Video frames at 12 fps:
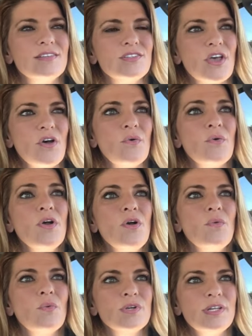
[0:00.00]
So
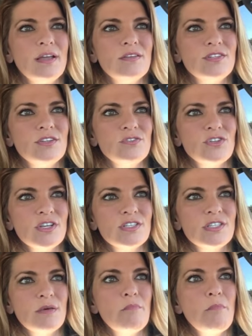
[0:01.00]
we're down to
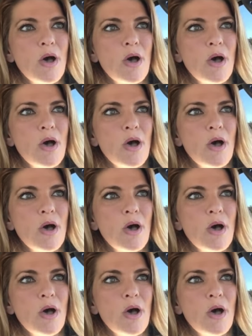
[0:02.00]
just the